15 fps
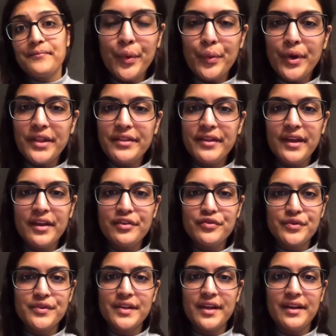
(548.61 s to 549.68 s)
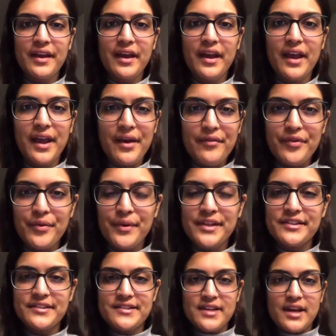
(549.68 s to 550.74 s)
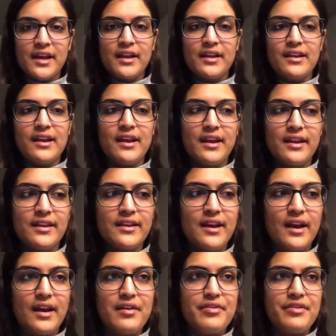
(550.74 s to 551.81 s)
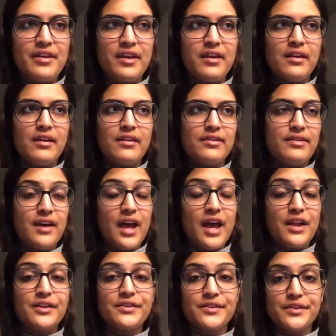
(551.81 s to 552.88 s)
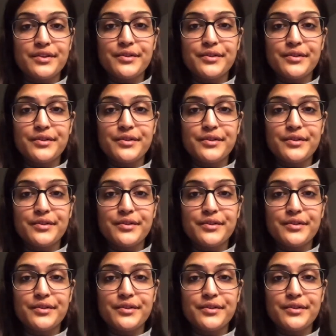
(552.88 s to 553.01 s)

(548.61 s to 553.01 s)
One thing Shruti and I have always done, and I think that,